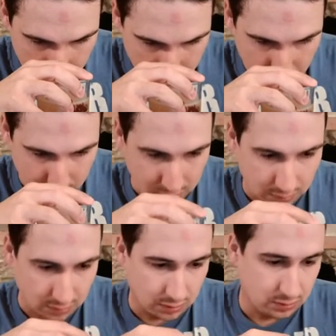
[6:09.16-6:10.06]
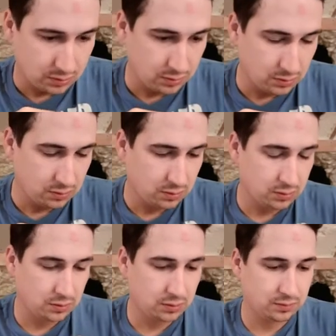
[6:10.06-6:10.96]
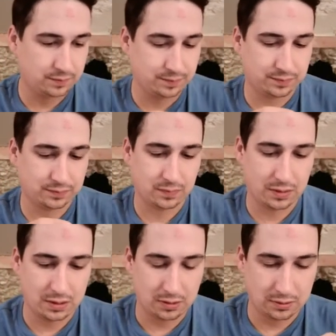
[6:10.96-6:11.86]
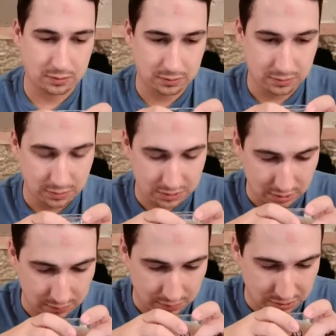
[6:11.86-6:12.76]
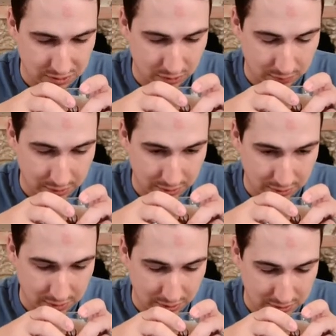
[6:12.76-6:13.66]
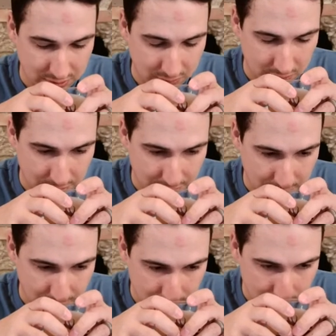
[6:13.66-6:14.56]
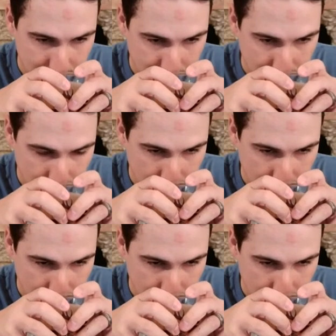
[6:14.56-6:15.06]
(not speaking)